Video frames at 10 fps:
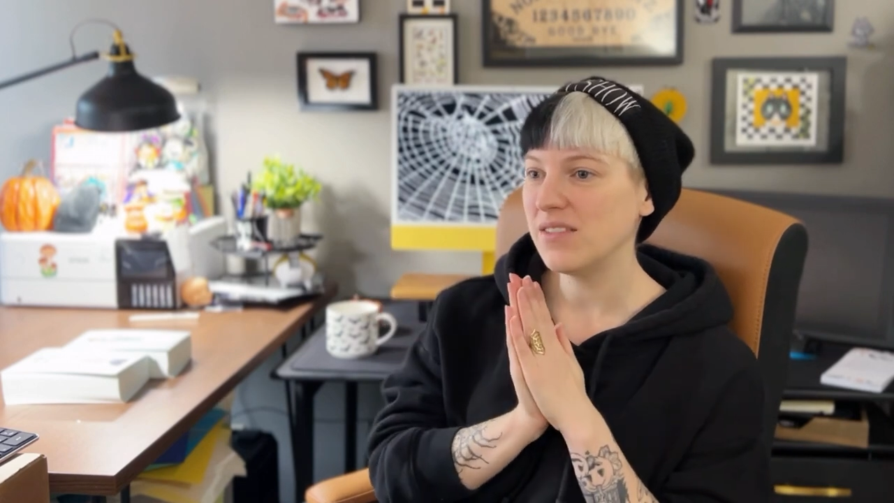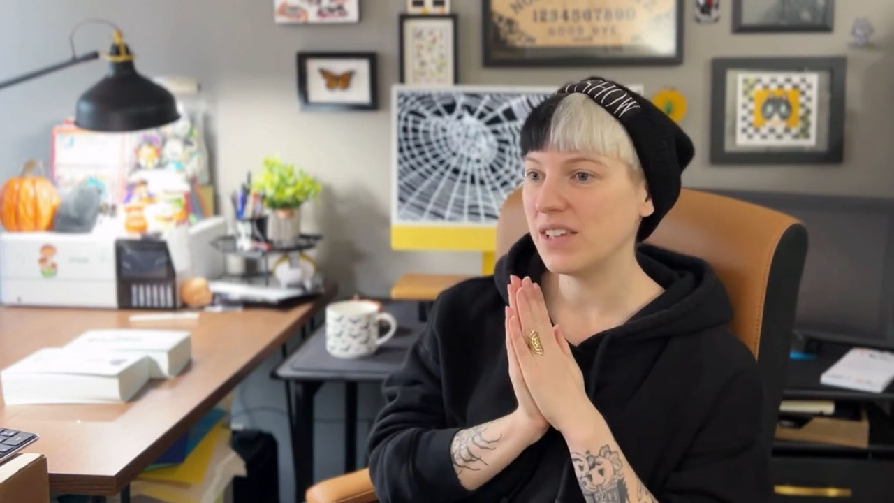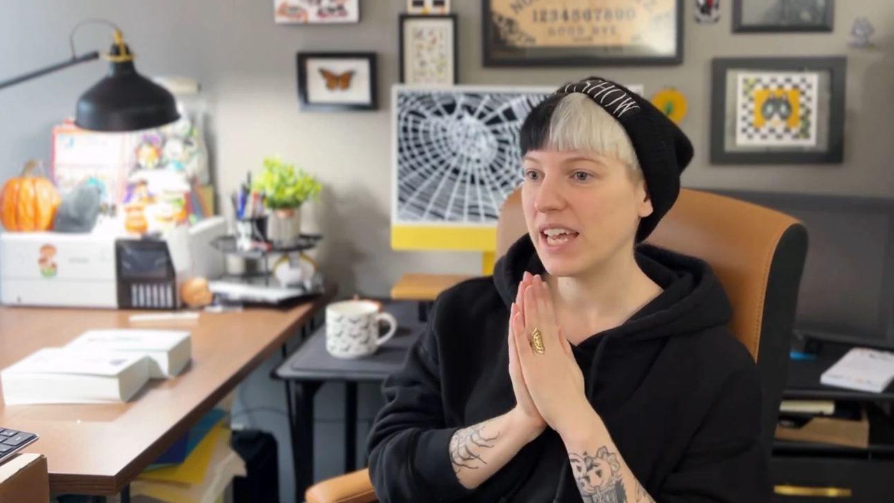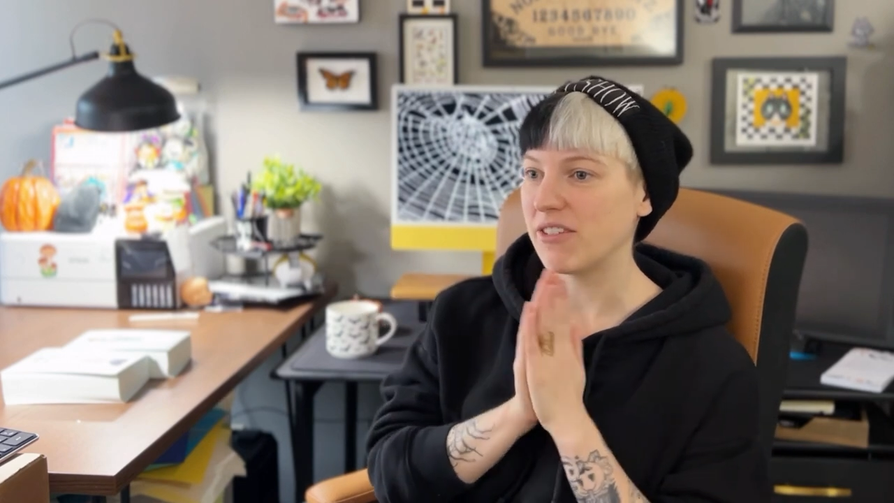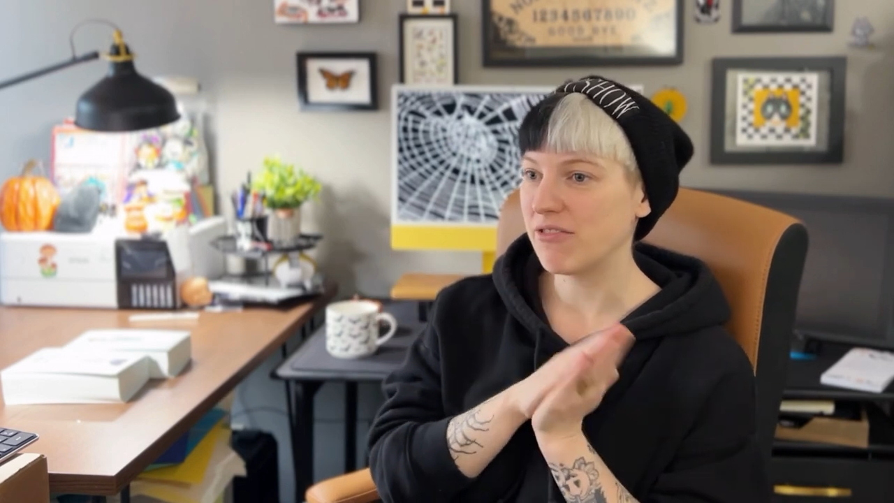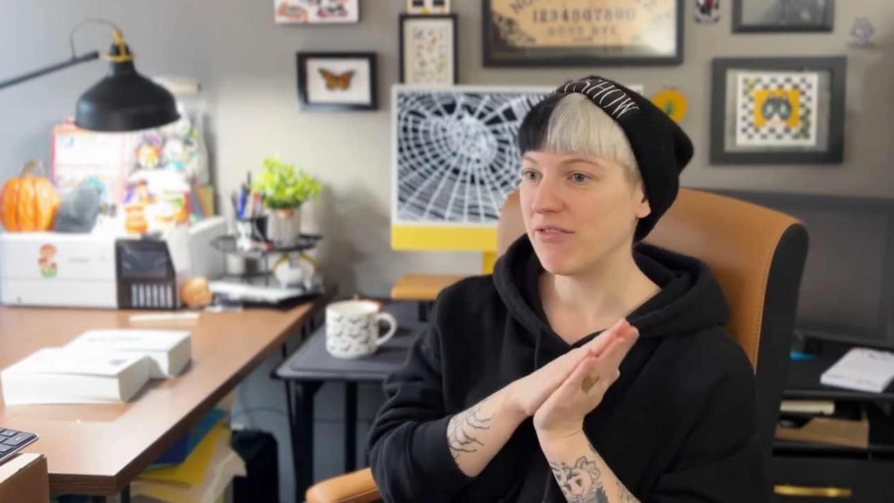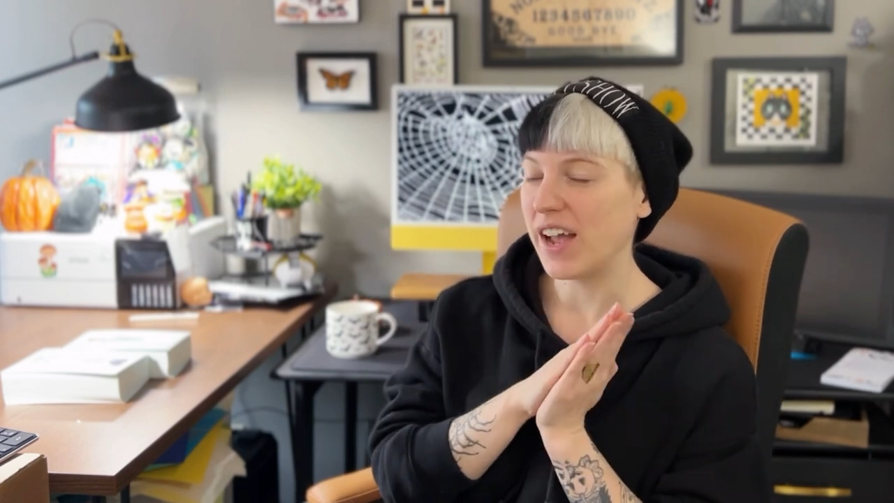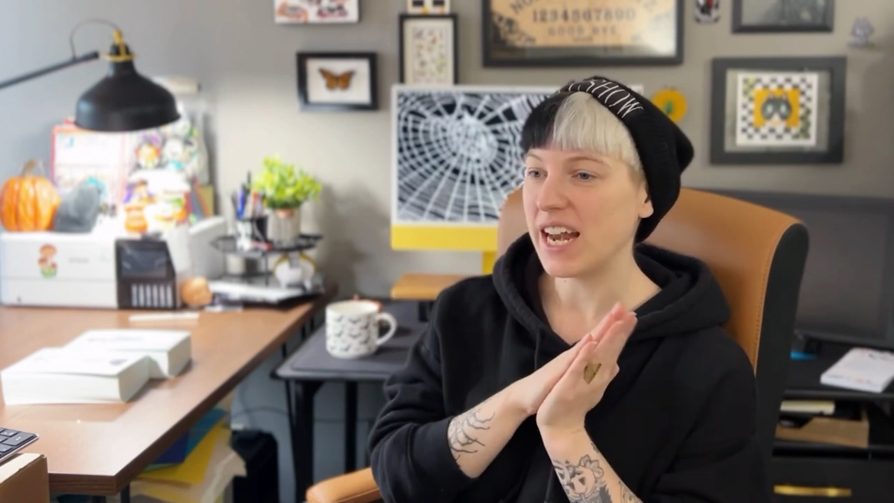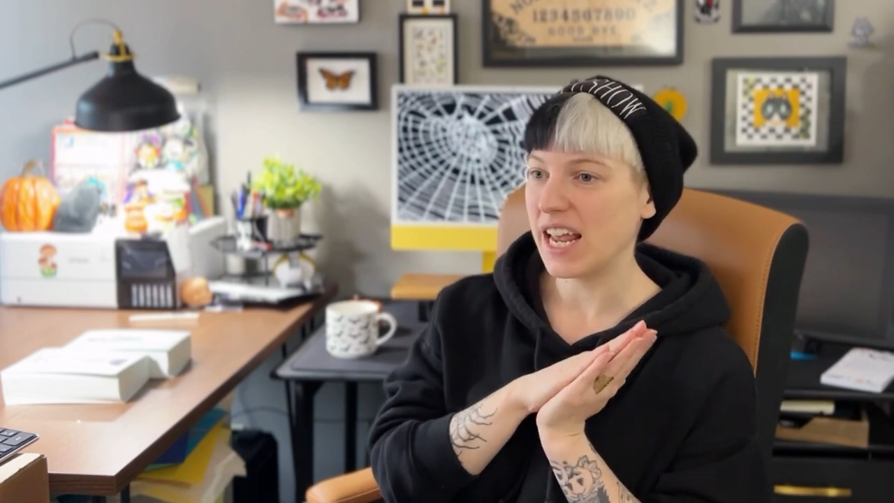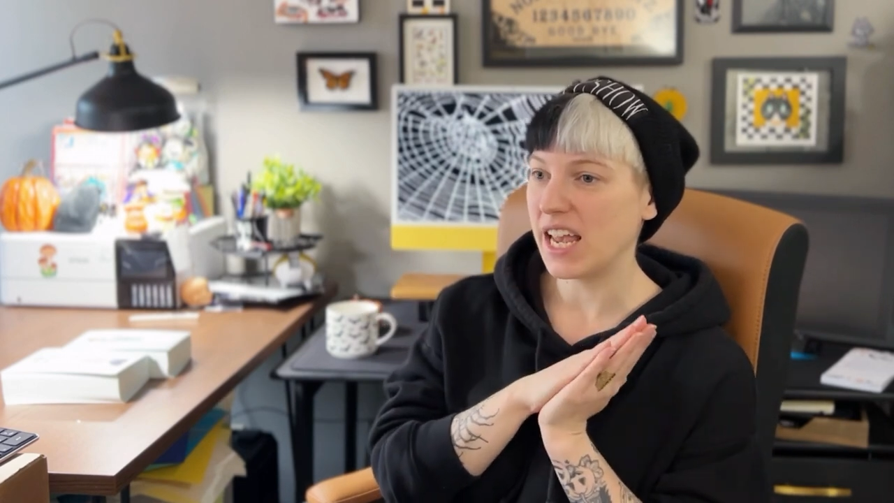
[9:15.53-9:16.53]
like
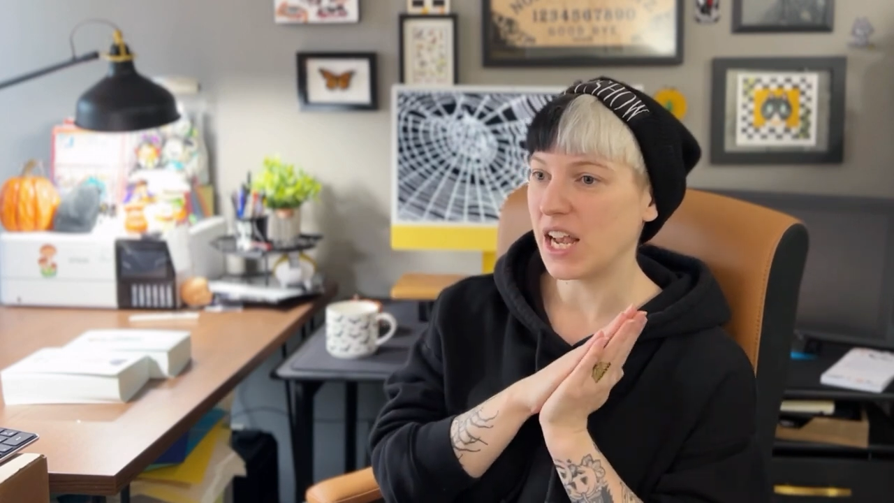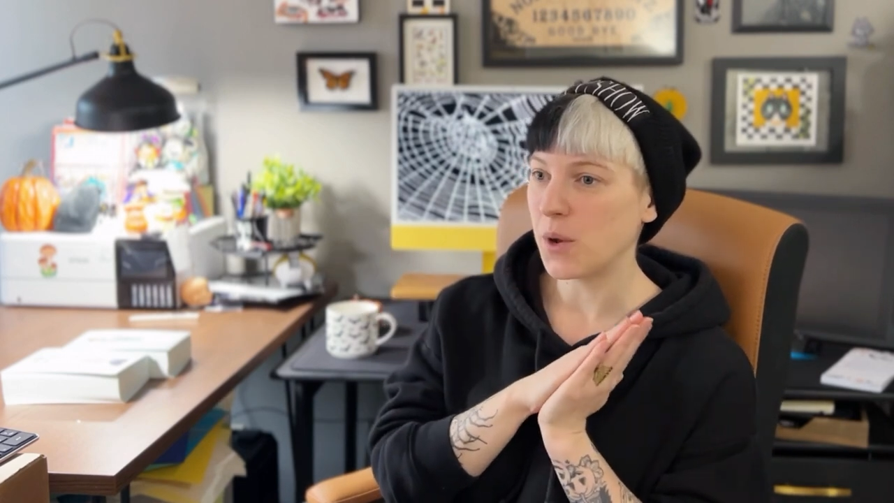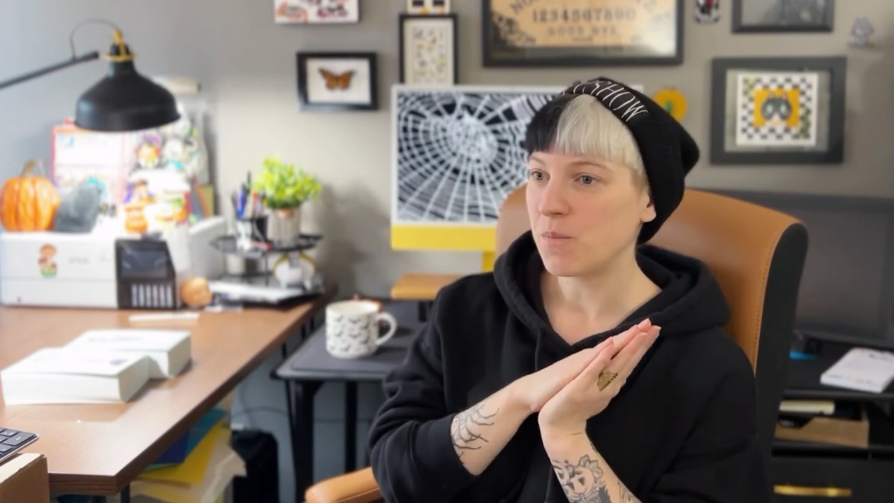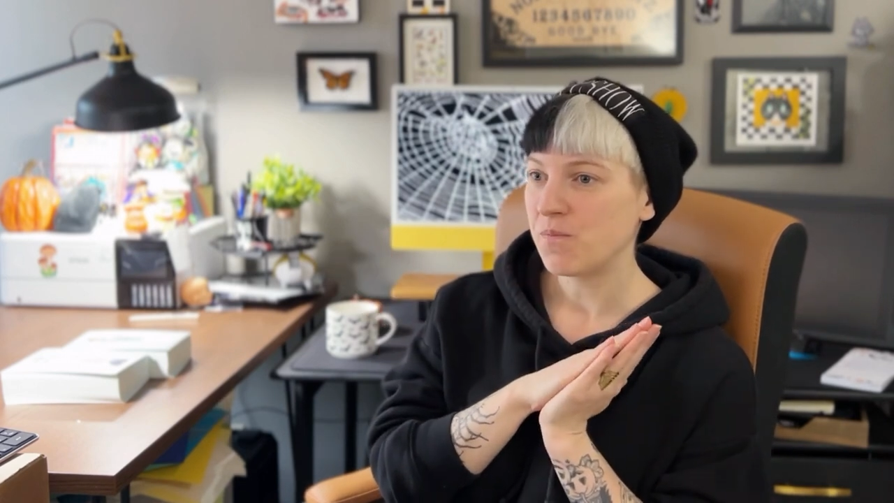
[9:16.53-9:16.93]
fighting